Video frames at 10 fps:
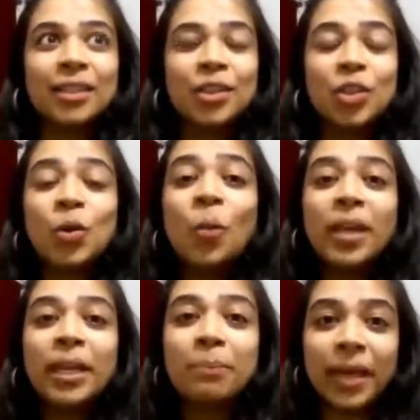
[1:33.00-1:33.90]
so
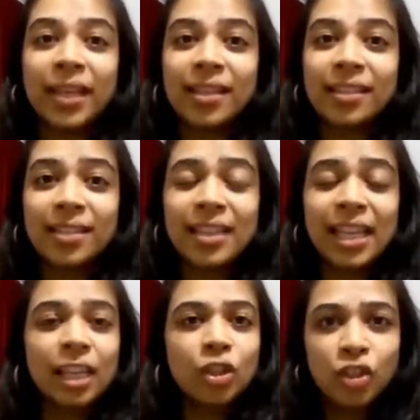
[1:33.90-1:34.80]
many parents,
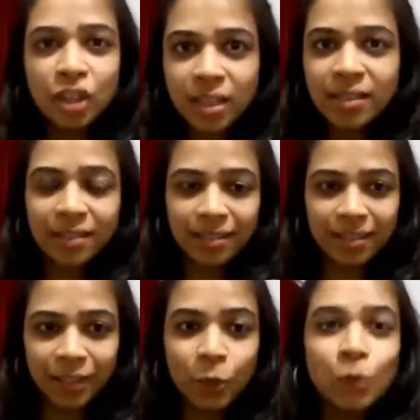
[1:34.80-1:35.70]
they just
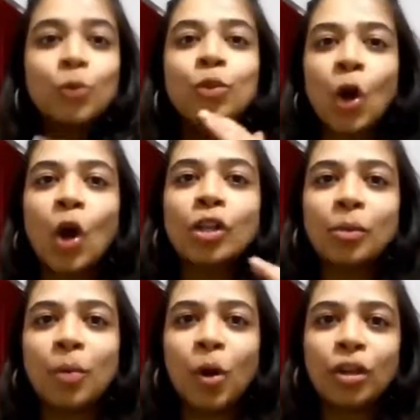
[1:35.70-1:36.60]
do not
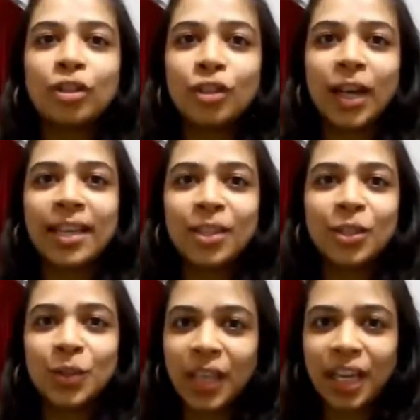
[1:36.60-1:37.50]
apologize
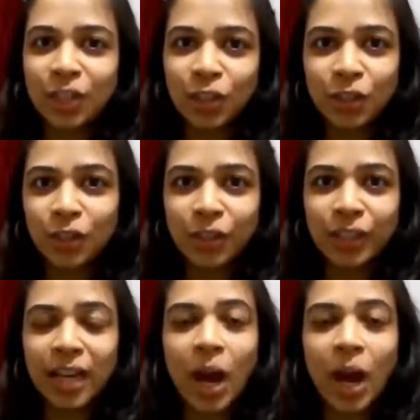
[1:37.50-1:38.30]
to their children.